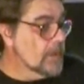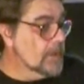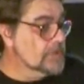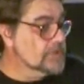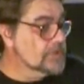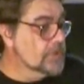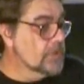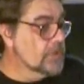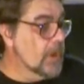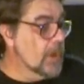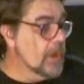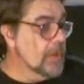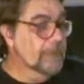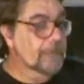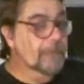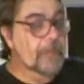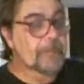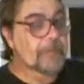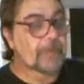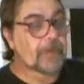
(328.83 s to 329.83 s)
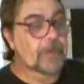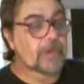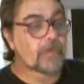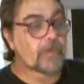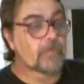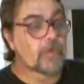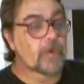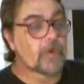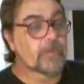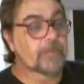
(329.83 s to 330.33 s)
so the other people in
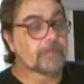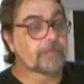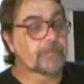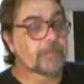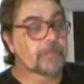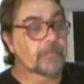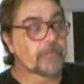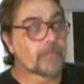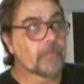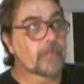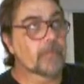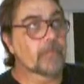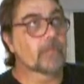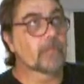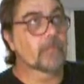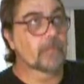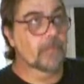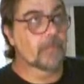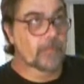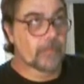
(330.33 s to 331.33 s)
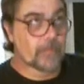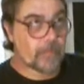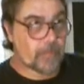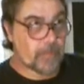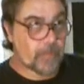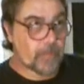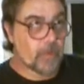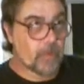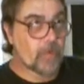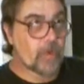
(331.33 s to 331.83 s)
the room
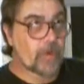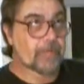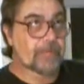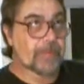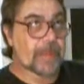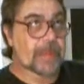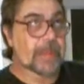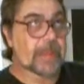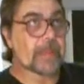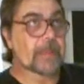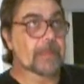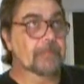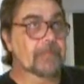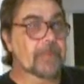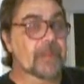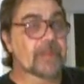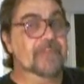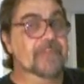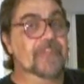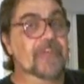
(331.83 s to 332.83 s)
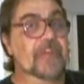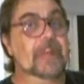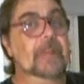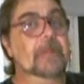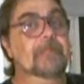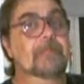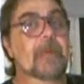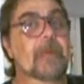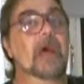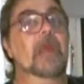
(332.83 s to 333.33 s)
would be
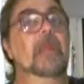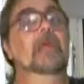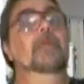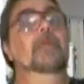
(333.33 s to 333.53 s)
benefited by